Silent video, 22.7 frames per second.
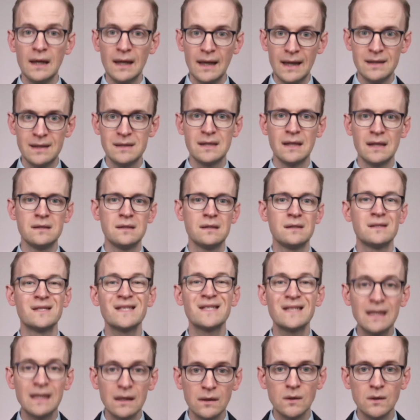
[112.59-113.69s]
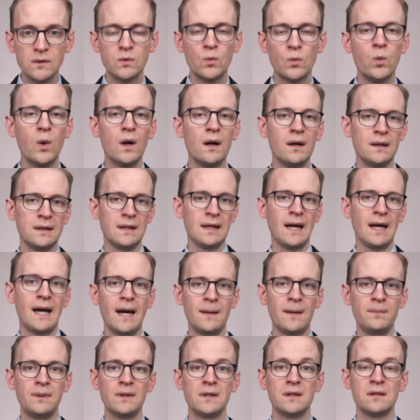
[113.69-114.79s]
intended skilled worker
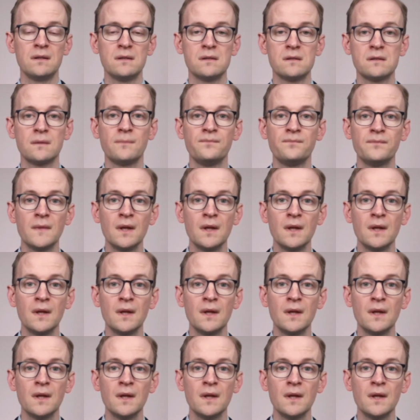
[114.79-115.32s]
applicant,